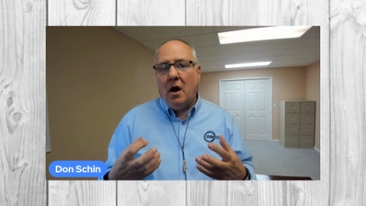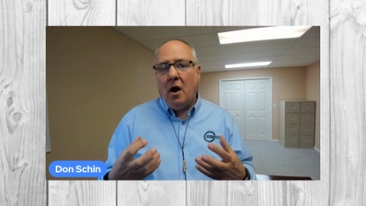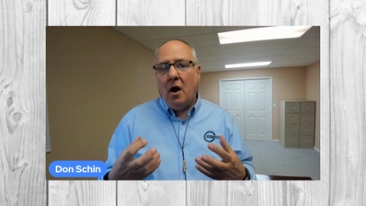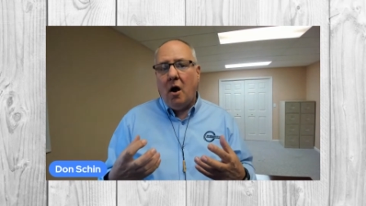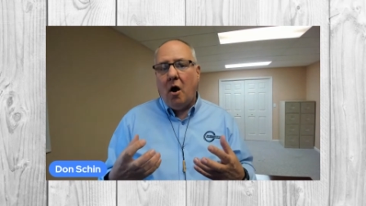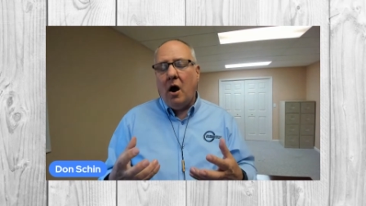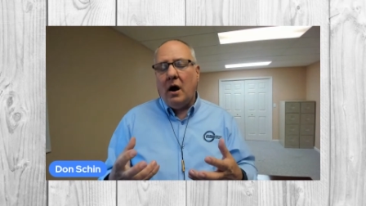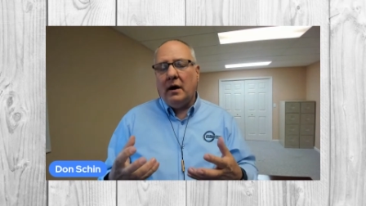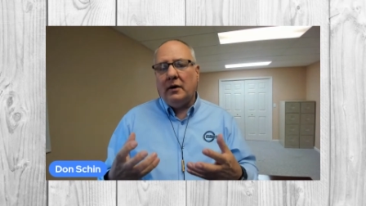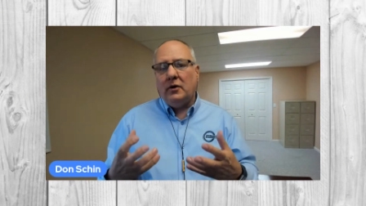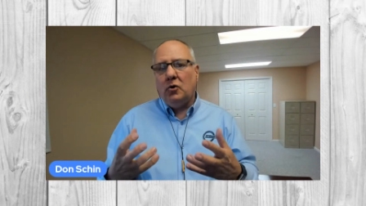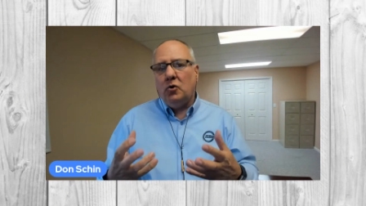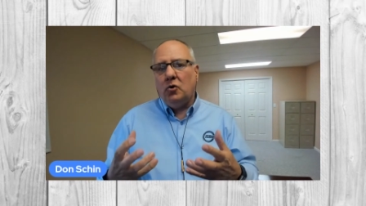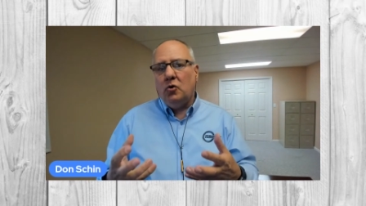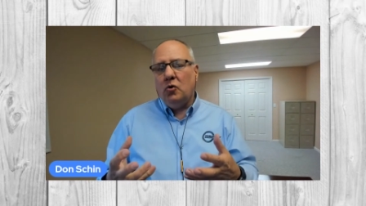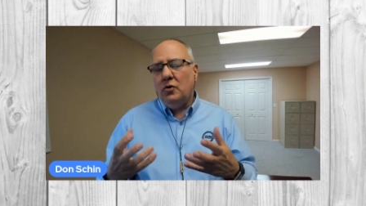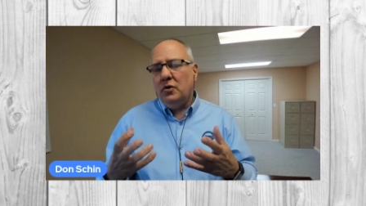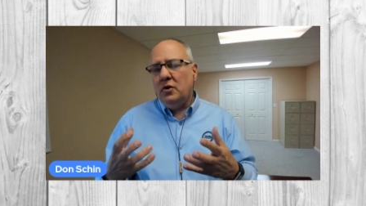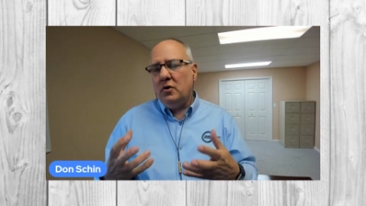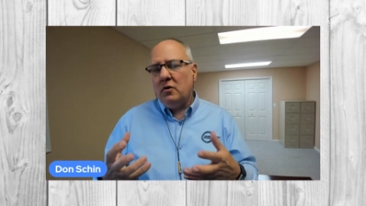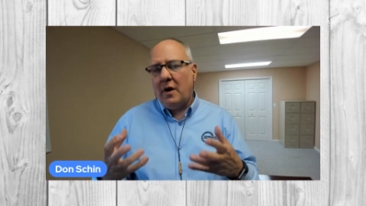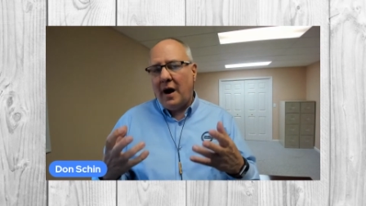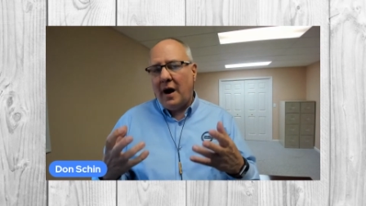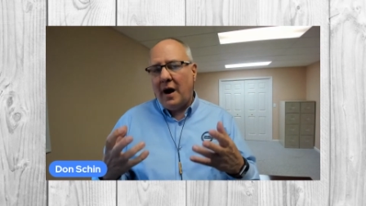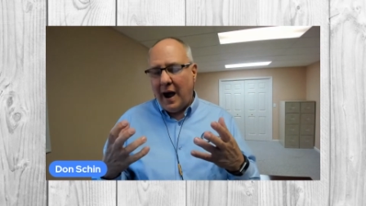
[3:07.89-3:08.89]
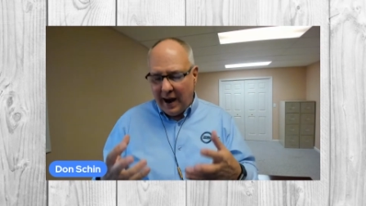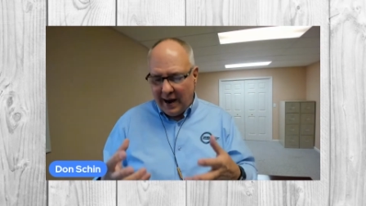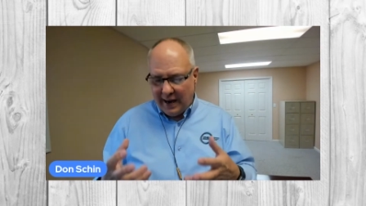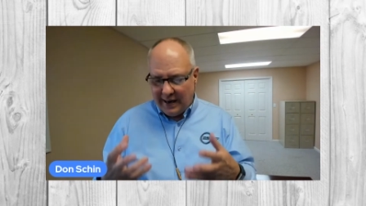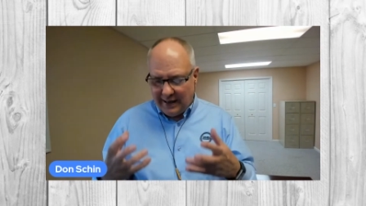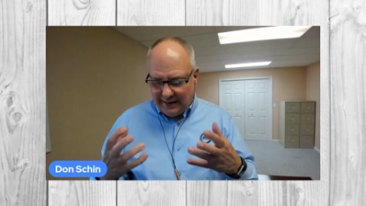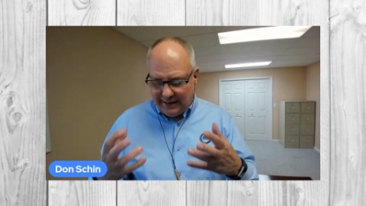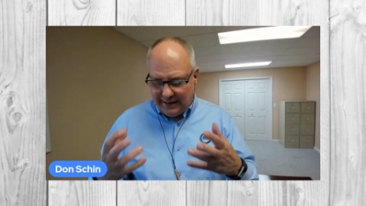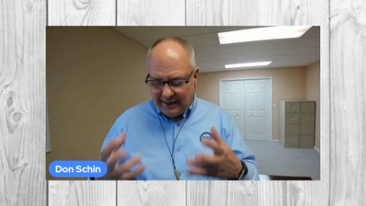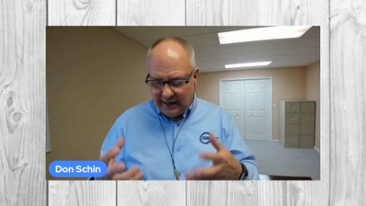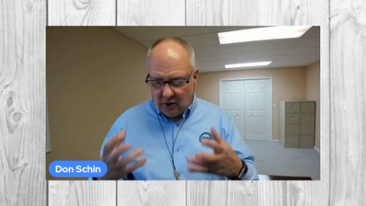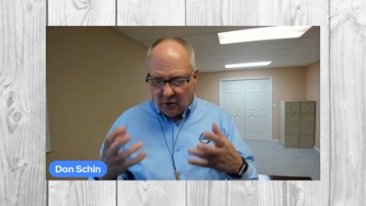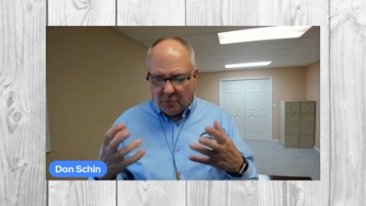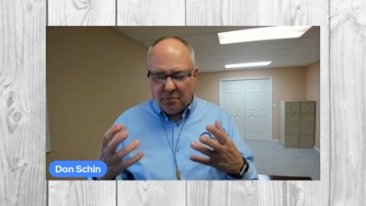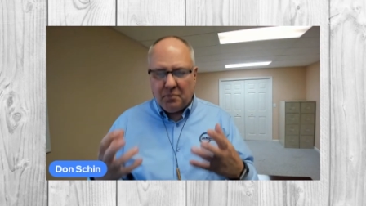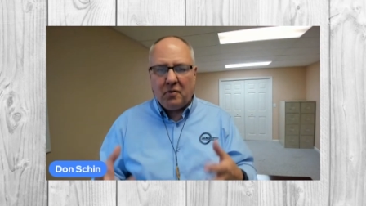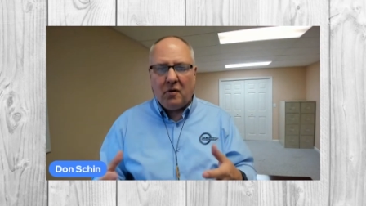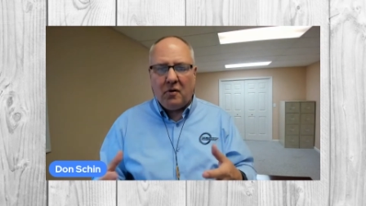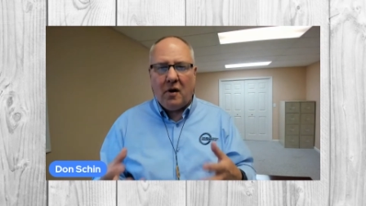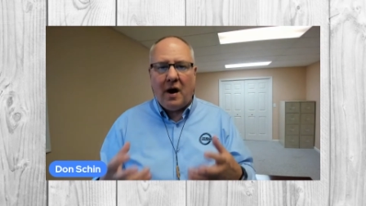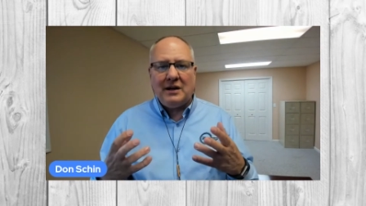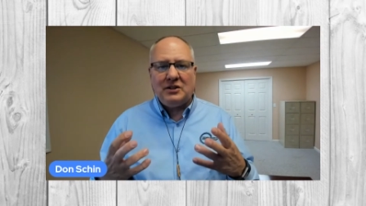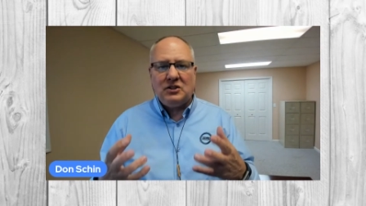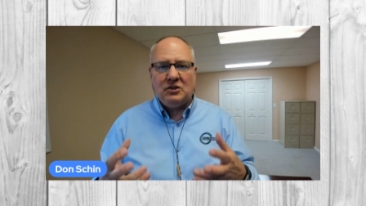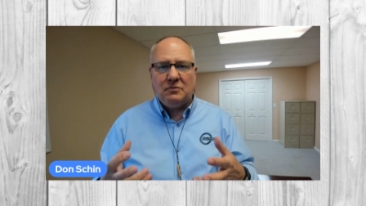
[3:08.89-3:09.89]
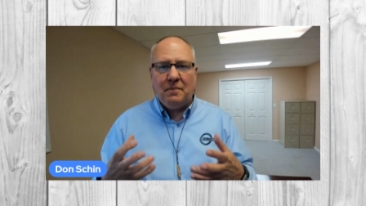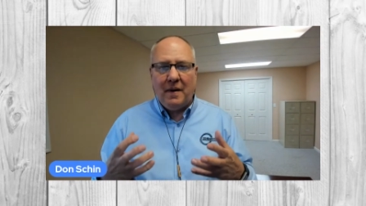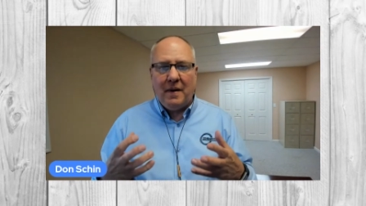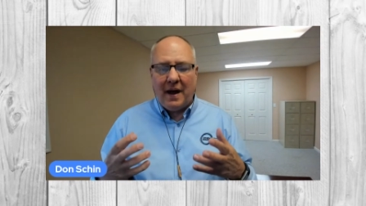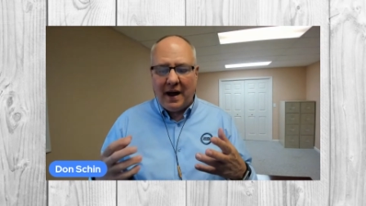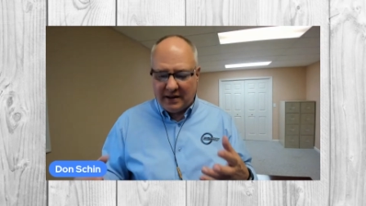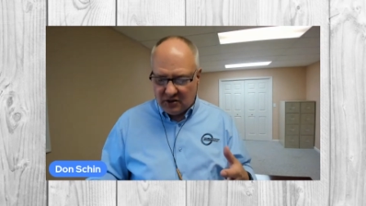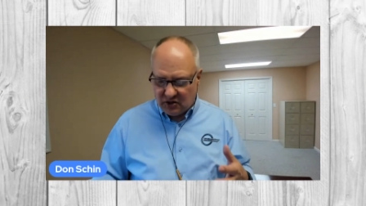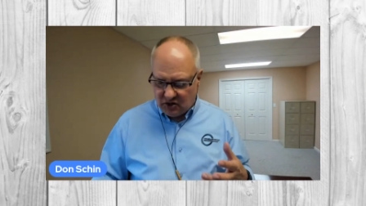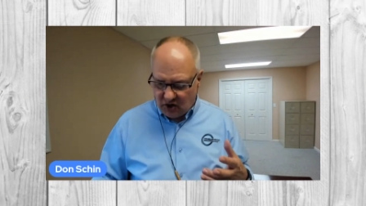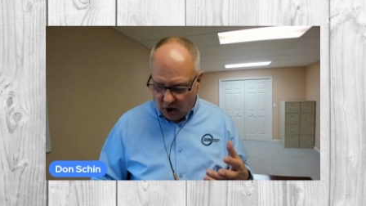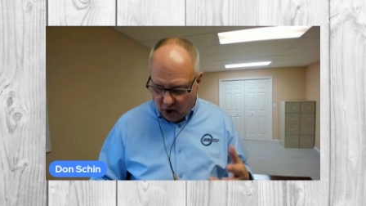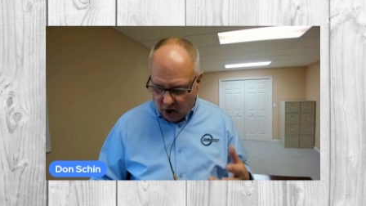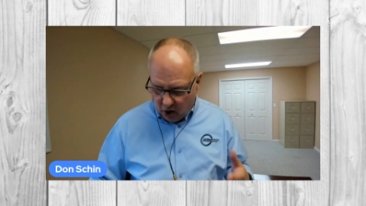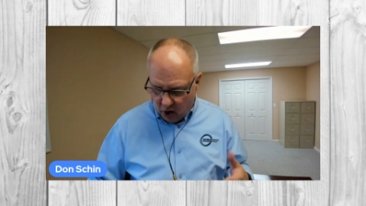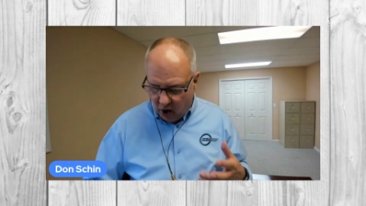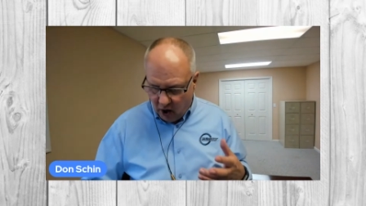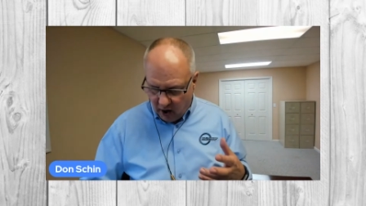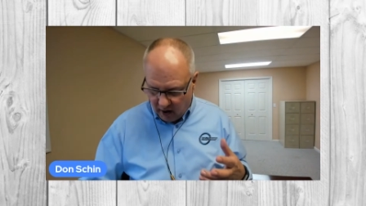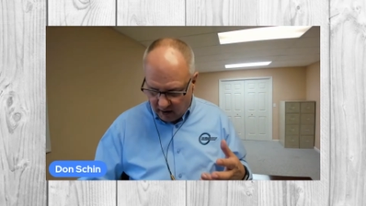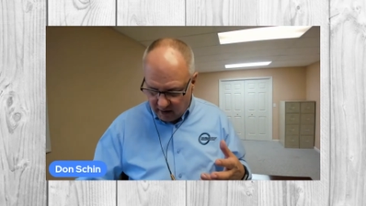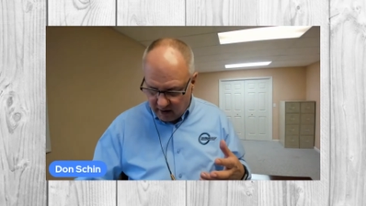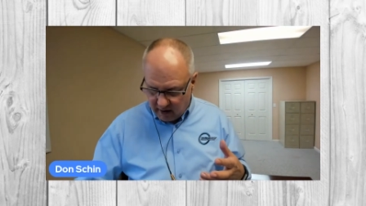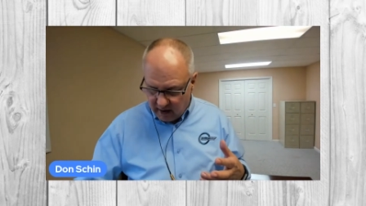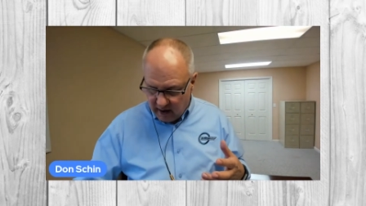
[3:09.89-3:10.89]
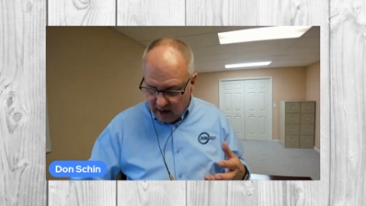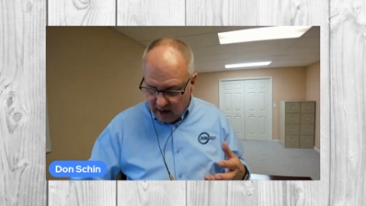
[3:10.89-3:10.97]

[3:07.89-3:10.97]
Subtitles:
on who your ideal prospects are,